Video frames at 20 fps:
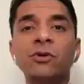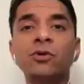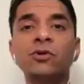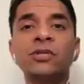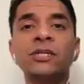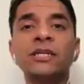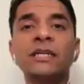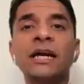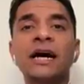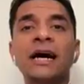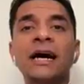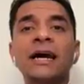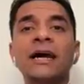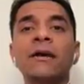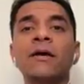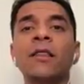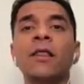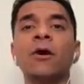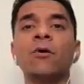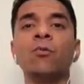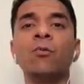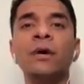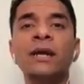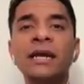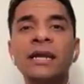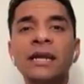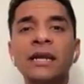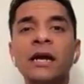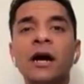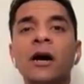have UTI,
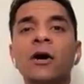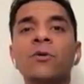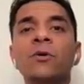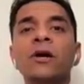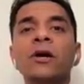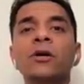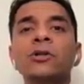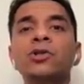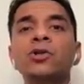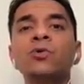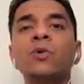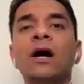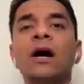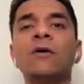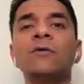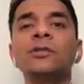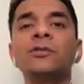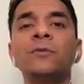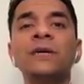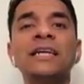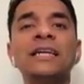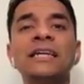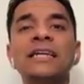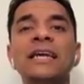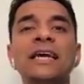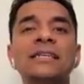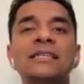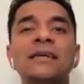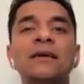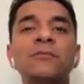within an hour or 2 hours, we
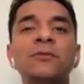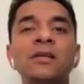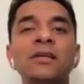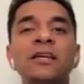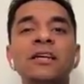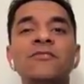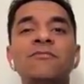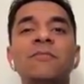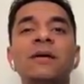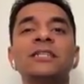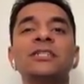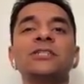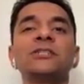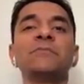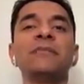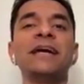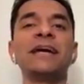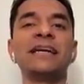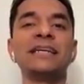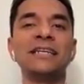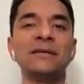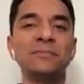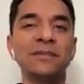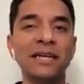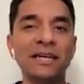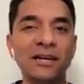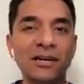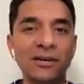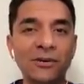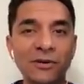can get them relief by just making them
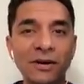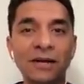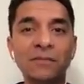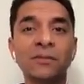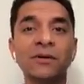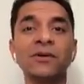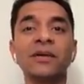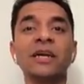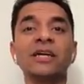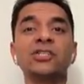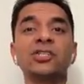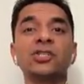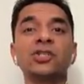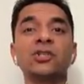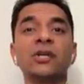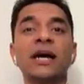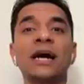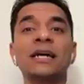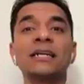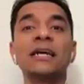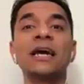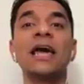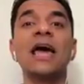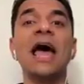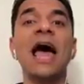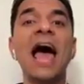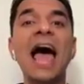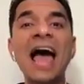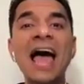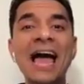take a cranberry extract
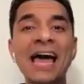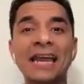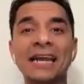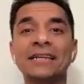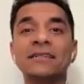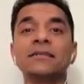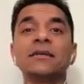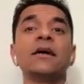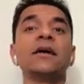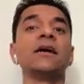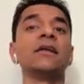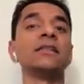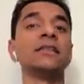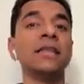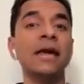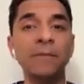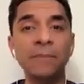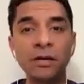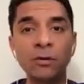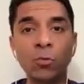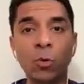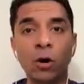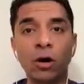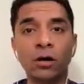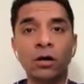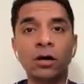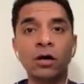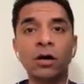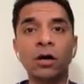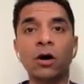and lemon
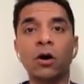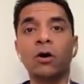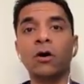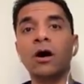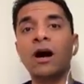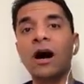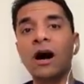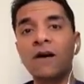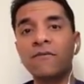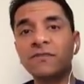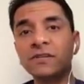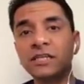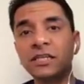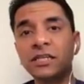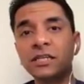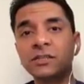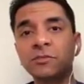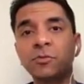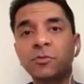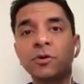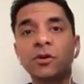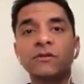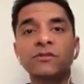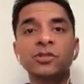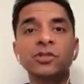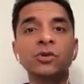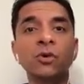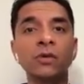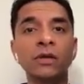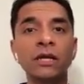water or half a teaspoon
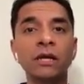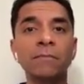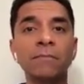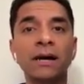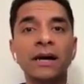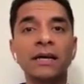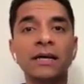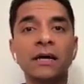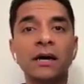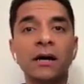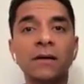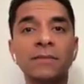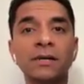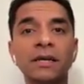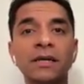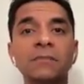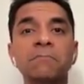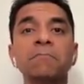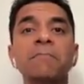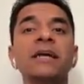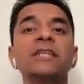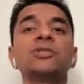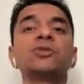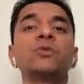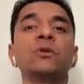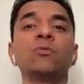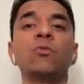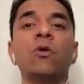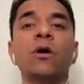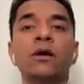of sodium bicarbonate
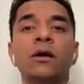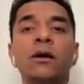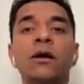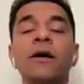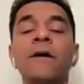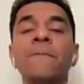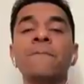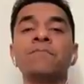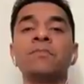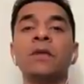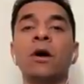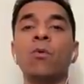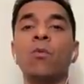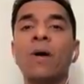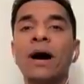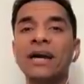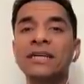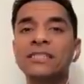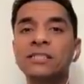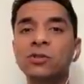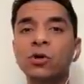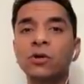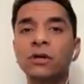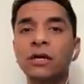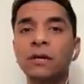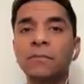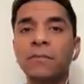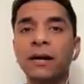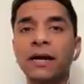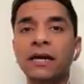mixed with water. Now, why
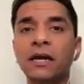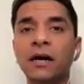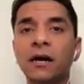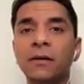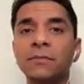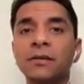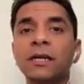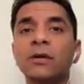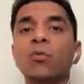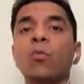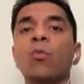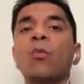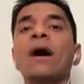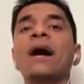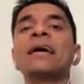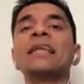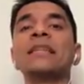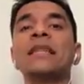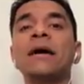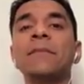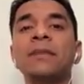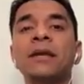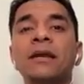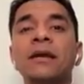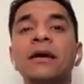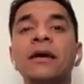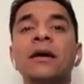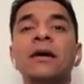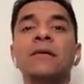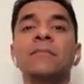sodium bicarbonate? Why
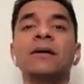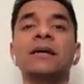lemon?